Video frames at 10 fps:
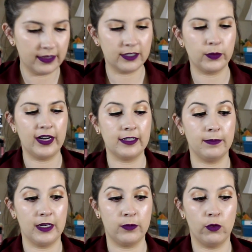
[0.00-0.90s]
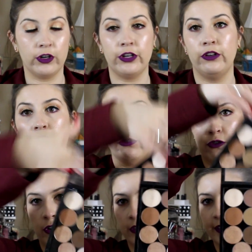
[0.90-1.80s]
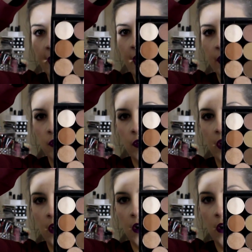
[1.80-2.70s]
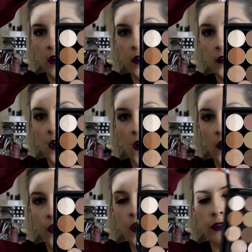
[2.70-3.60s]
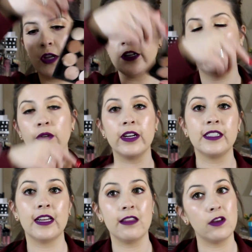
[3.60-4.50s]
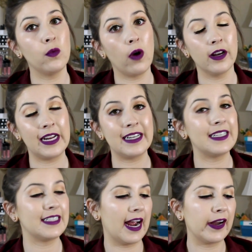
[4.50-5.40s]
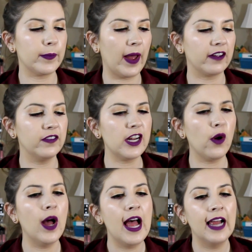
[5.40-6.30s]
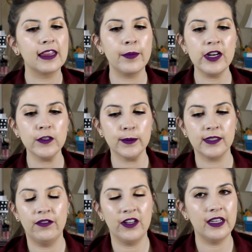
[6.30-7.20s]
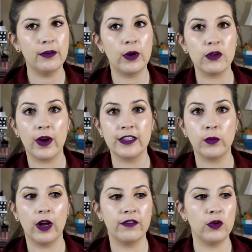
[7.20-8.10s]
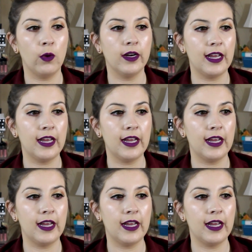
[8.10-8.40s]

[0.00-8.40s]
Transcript: this one has much more neutrals. So there are all those. So I know you guys said that you want an entire MAC video. Let me know specifically what you guys want. If you want